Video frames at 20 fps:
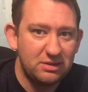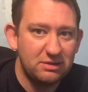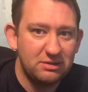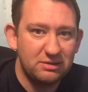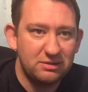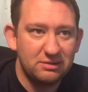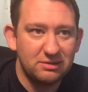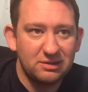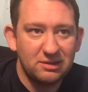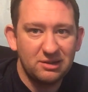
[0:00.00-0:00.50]

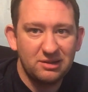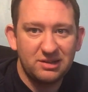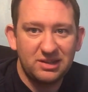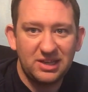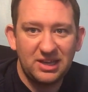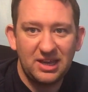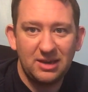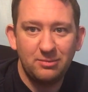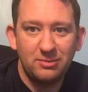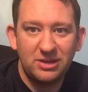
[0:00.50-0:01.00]
I can't
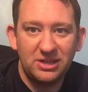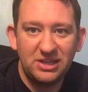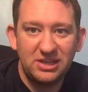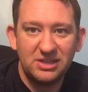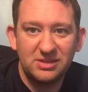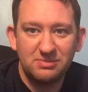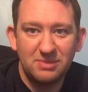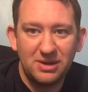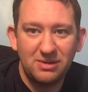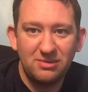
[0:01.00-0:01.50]
think how many
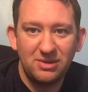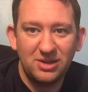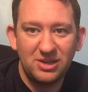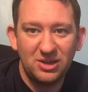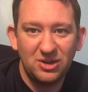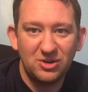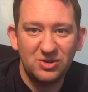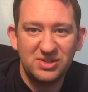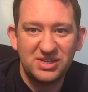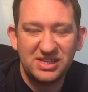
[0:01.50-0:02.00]
years, maybe
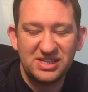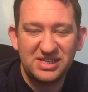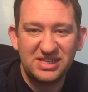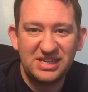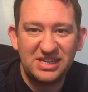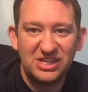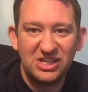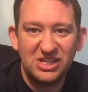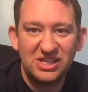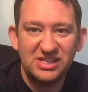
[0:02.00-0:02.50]

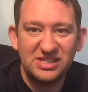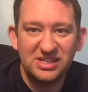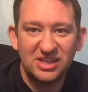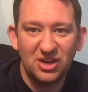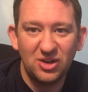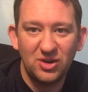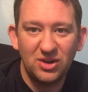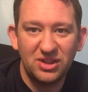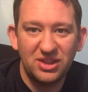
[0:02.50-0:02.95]
16 years ago